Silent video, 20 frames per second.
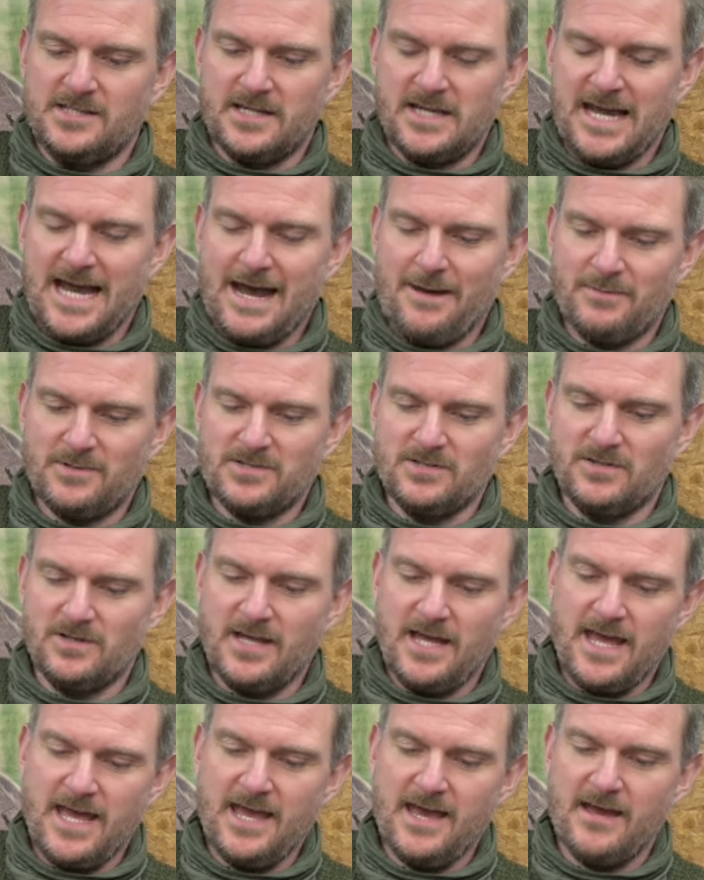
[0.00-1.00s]
capped
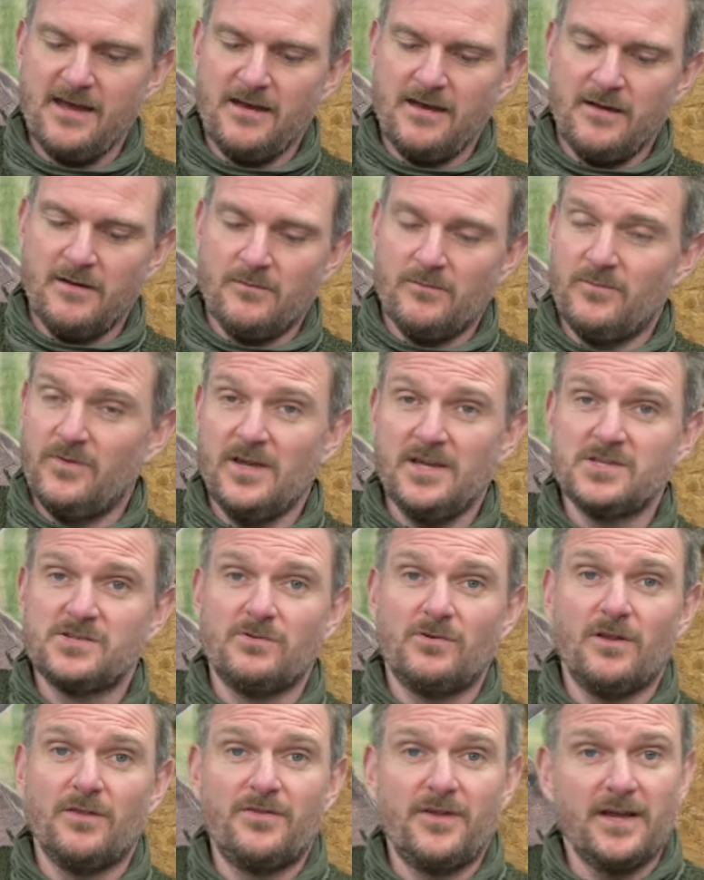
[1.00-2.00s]
under here. These
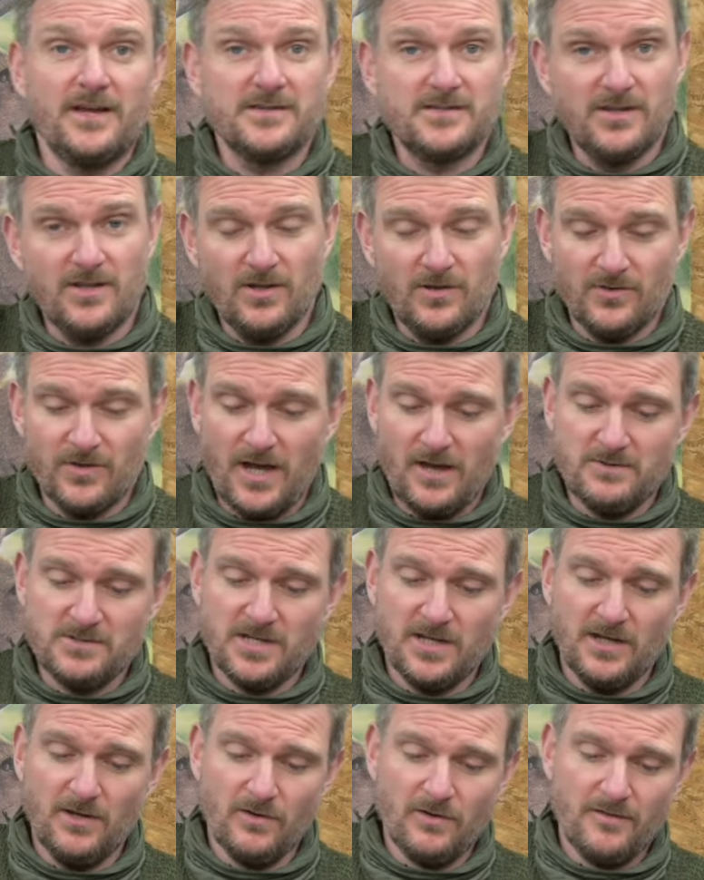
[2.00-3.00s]
are all things that you'll know
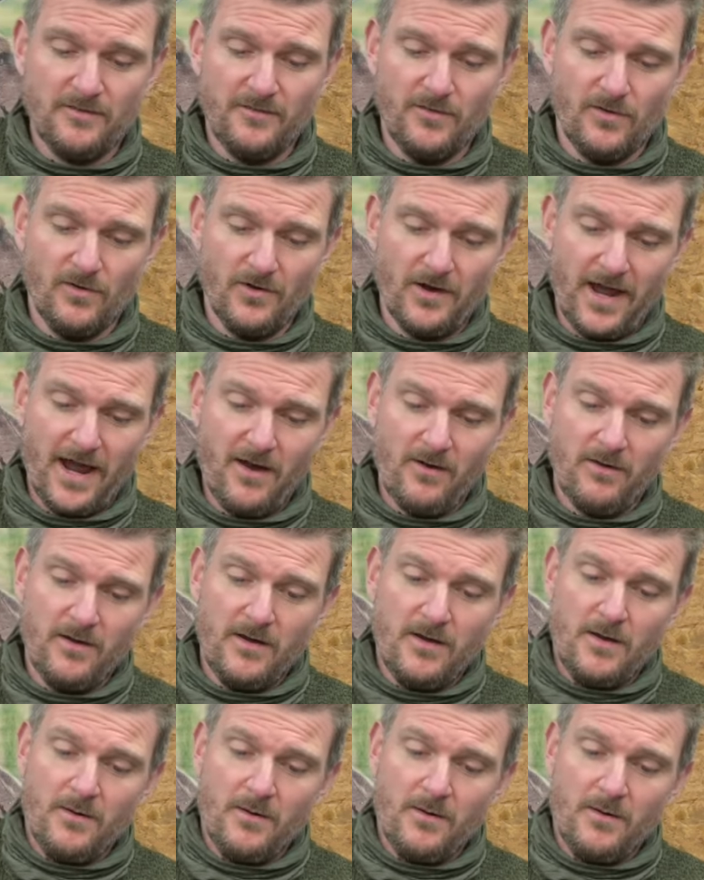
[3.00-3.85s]
to look for now.